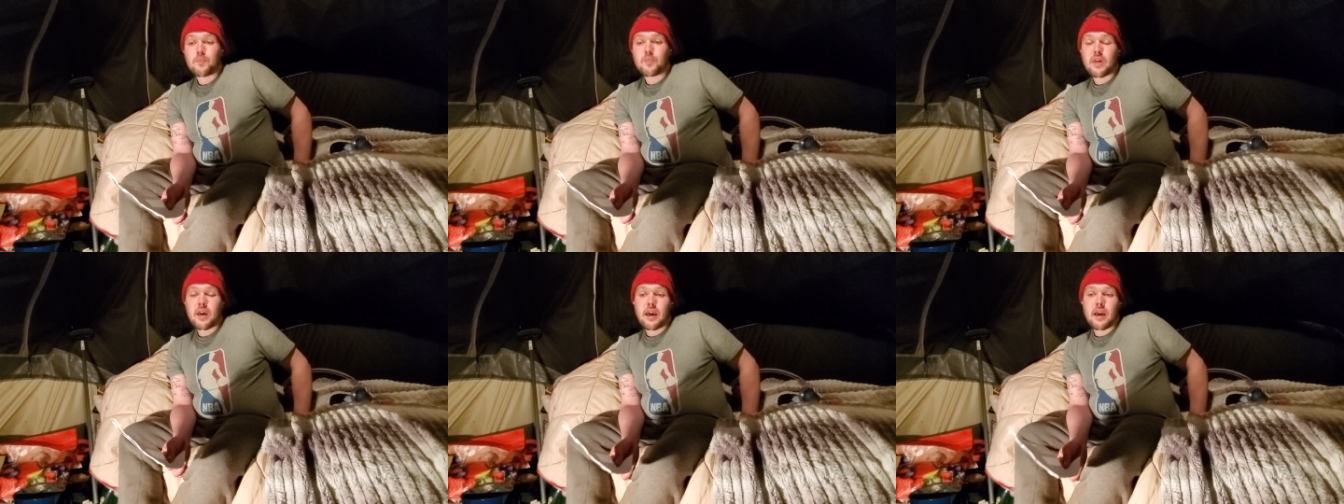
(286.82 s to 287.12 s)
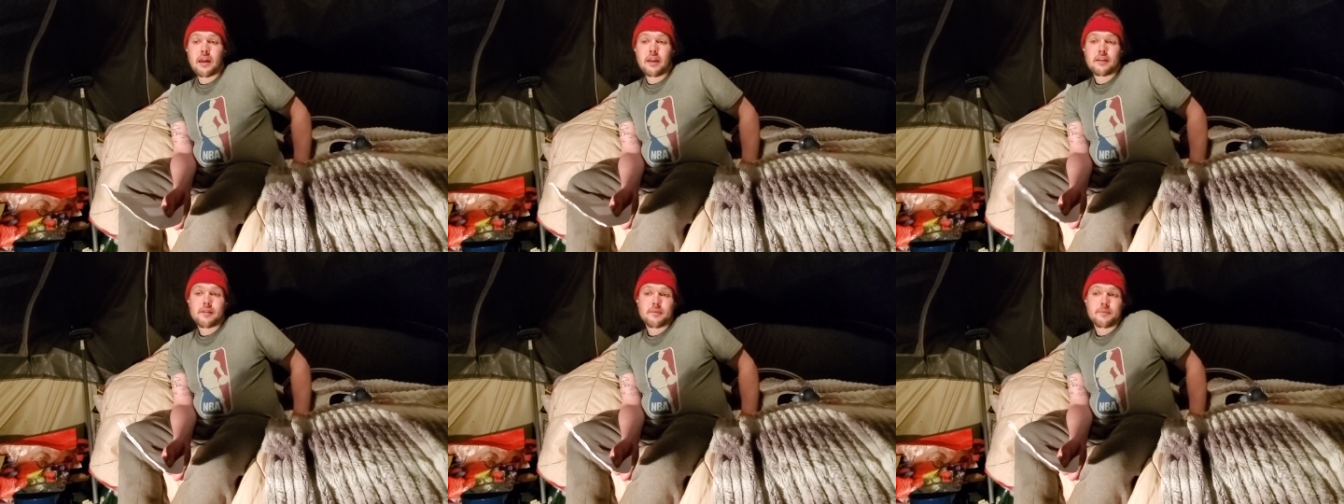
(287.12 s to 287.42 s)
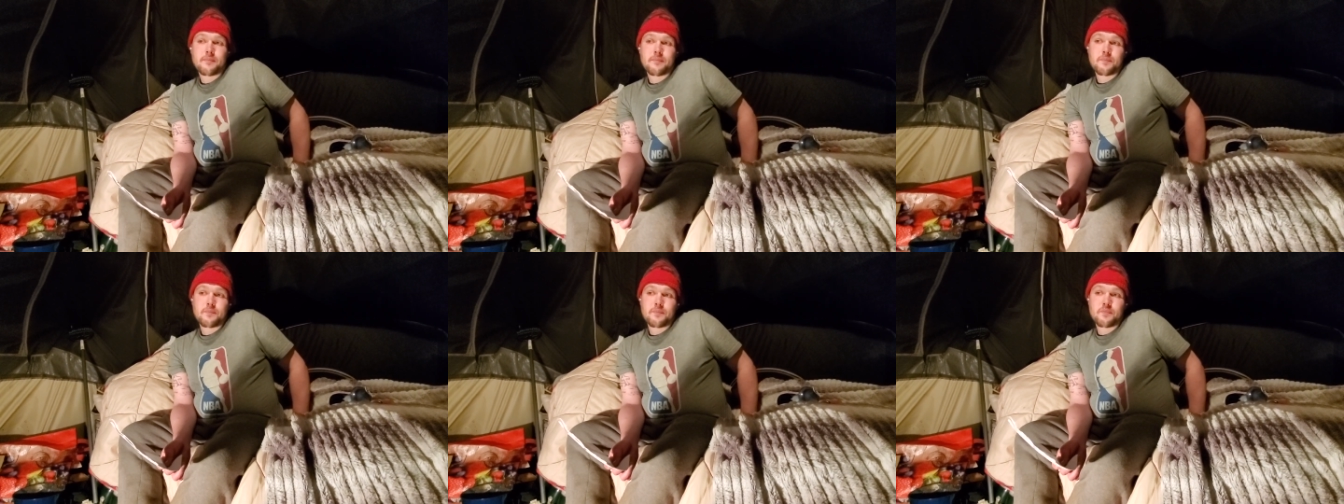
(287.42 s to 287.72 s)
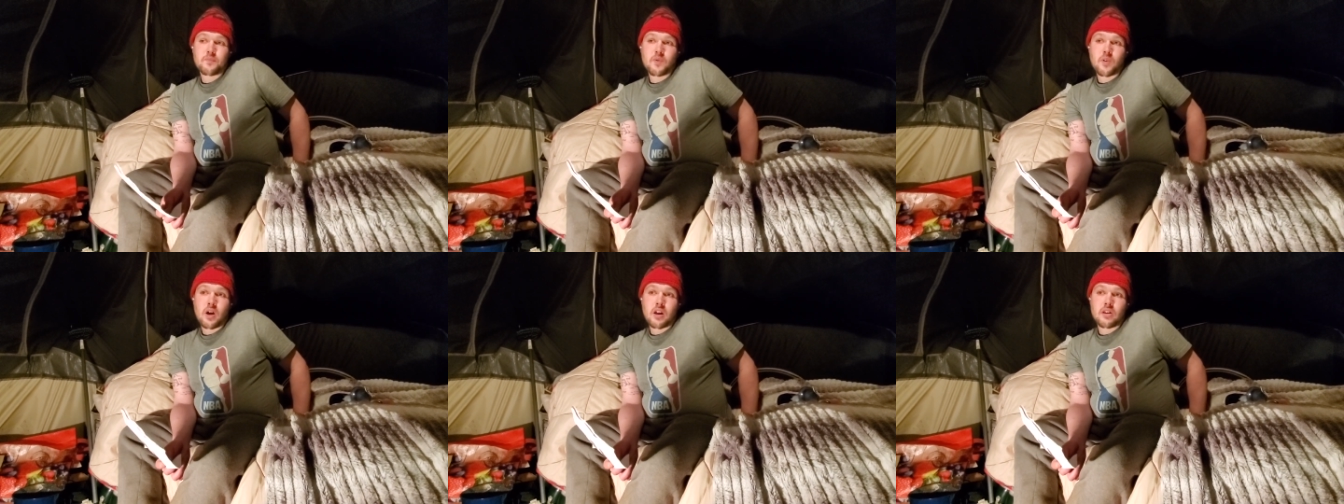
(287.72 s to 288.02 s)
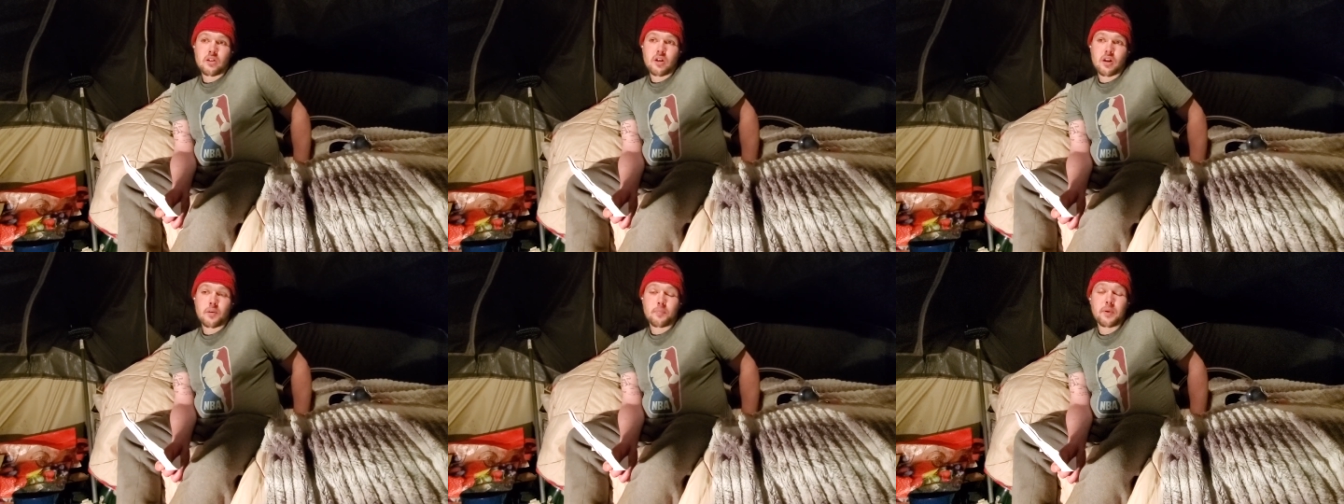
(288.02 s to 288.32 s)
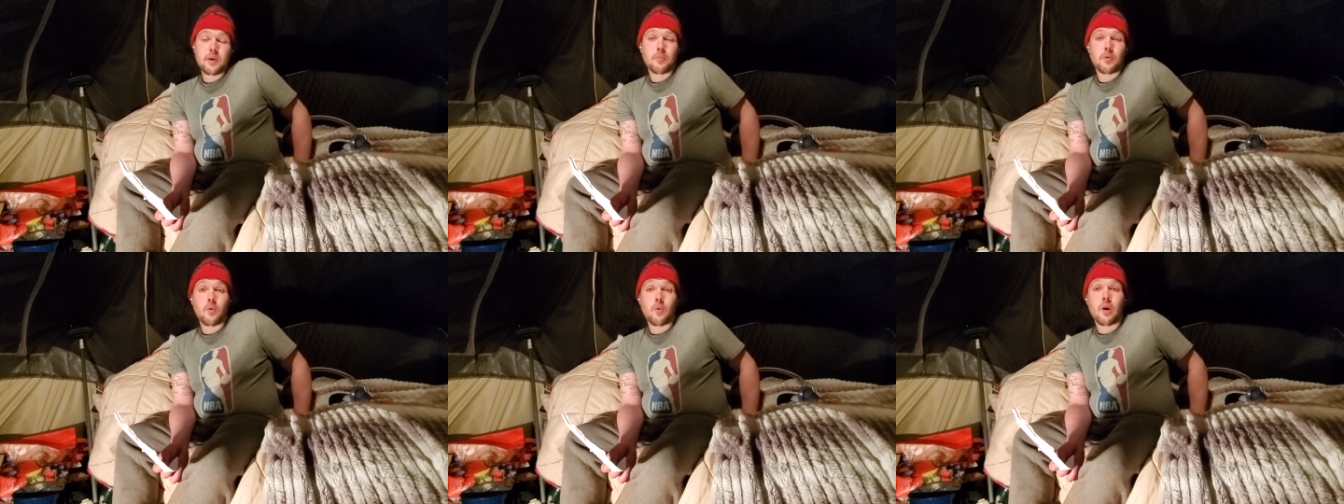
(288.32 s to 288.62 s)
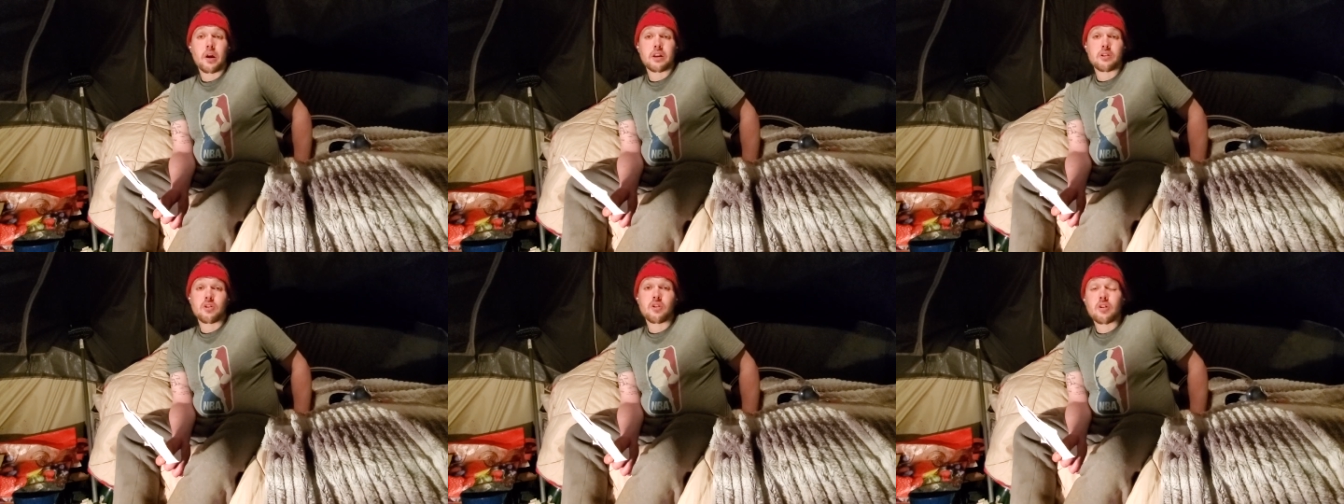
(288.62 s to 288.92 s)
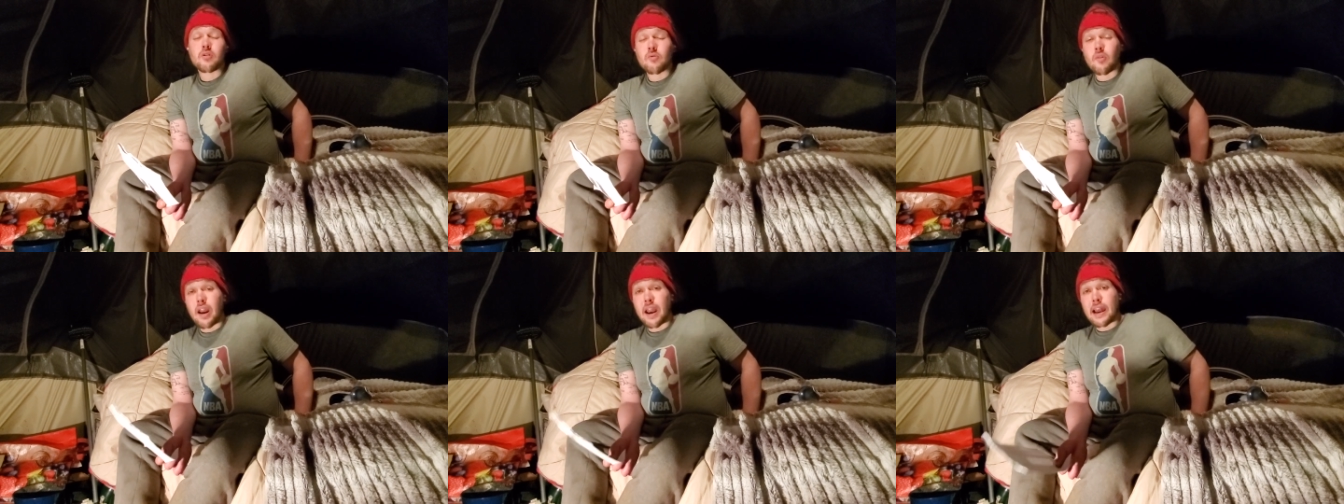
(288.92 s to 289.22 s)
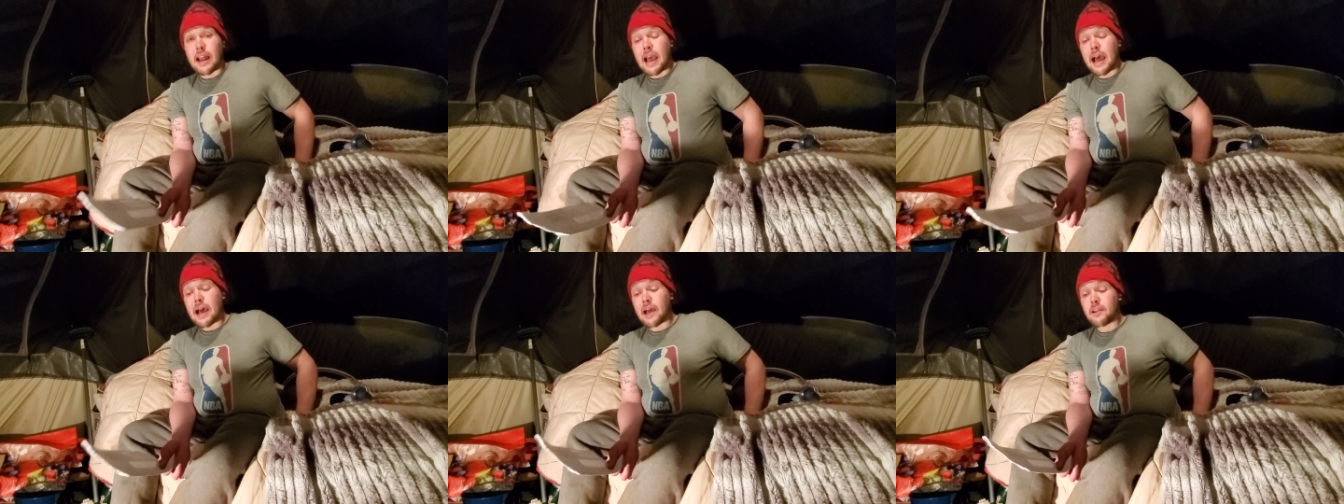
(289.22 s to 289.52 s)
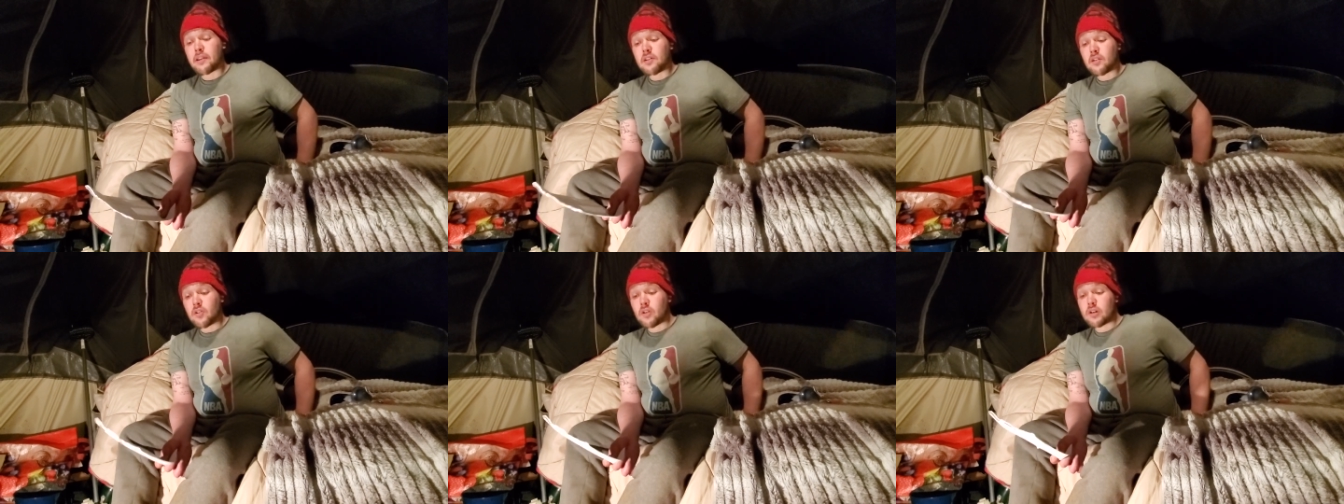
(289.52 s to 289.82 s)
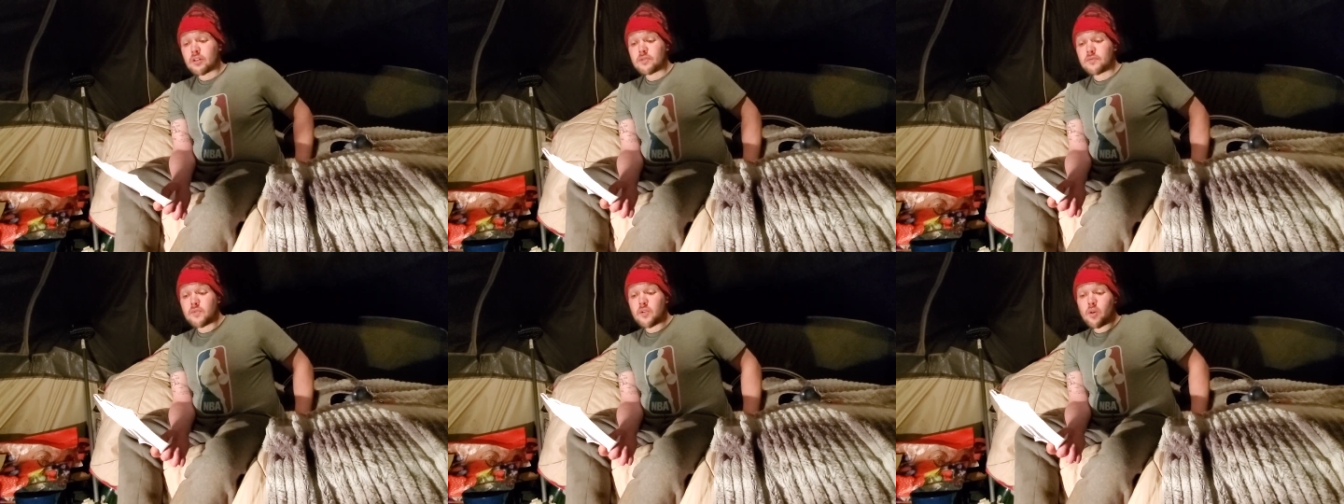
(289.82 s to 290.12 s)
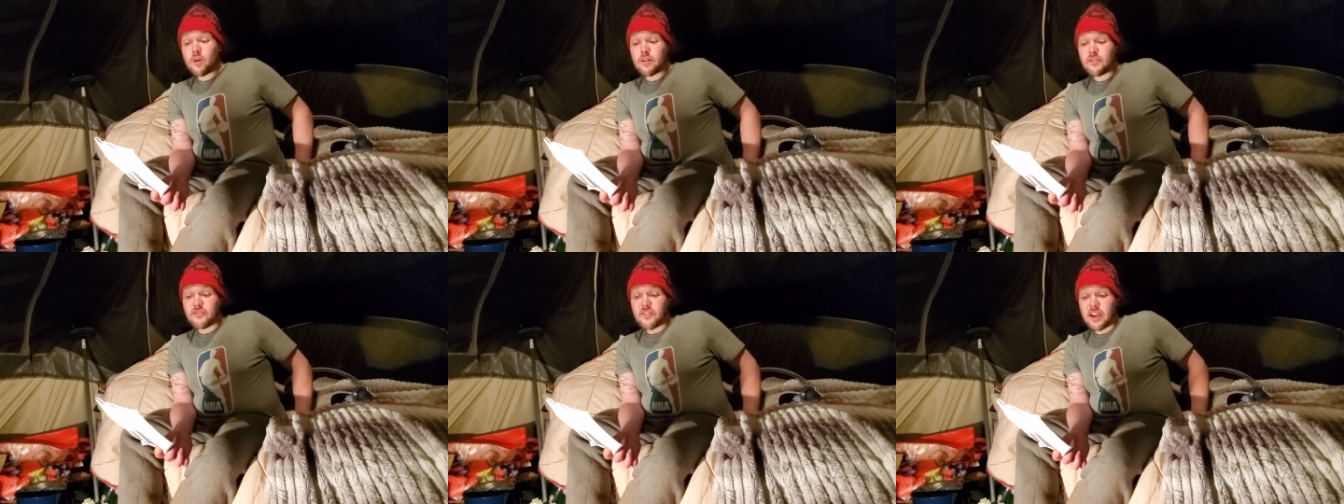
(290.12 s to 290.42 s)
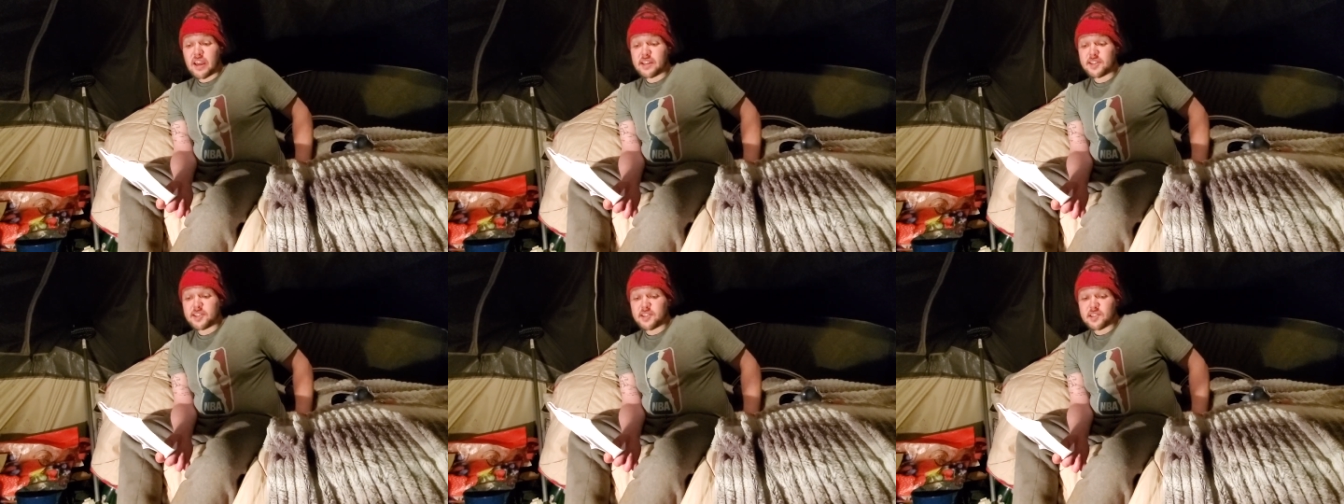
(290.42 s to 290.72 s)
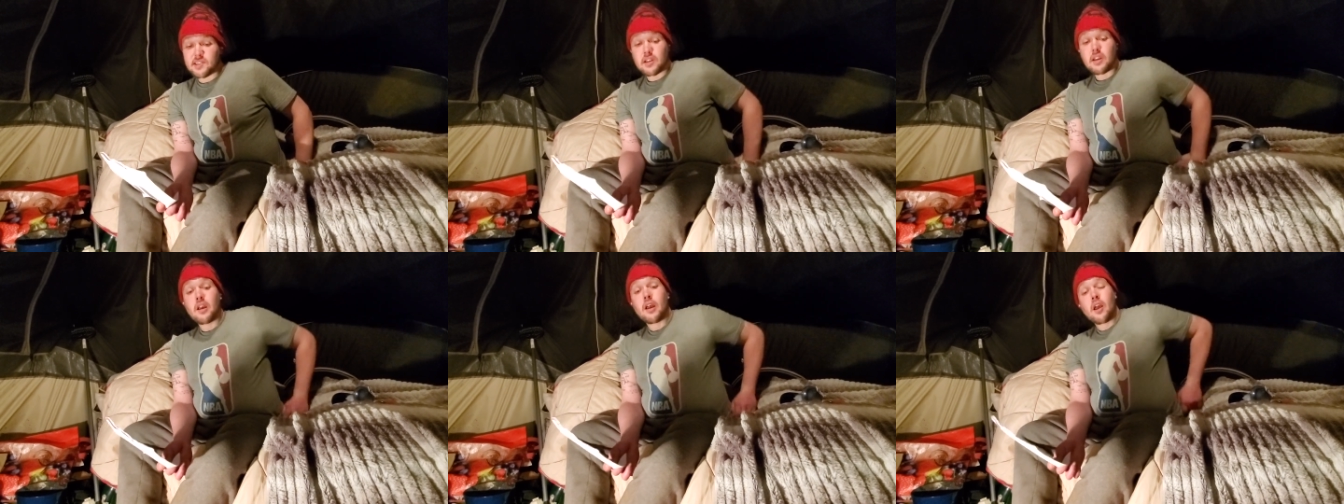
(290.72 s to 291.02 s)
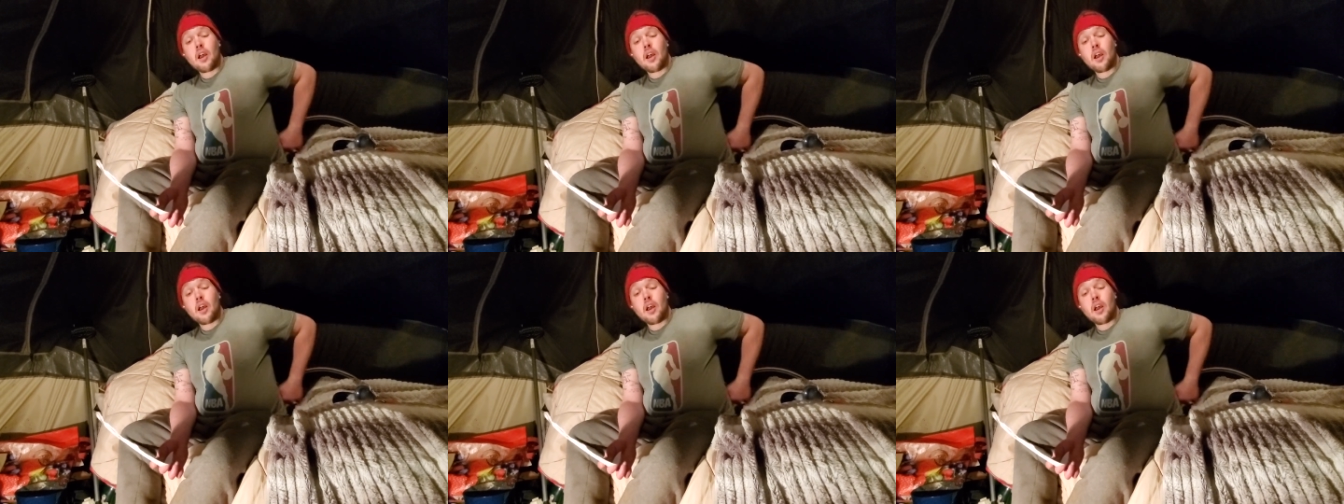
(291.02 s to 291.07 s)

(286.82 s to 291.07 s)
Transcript: that not a lot of people want to look right at or, or face,